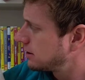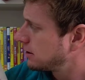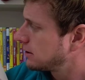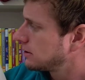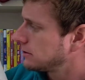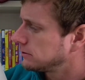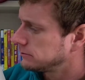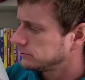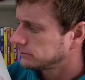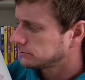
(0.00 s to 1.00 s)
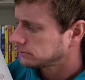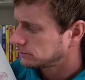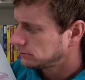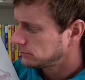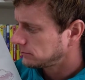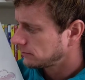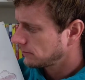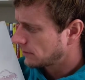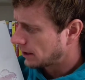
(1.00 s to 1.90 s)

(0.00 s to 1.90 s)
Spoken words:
(silence)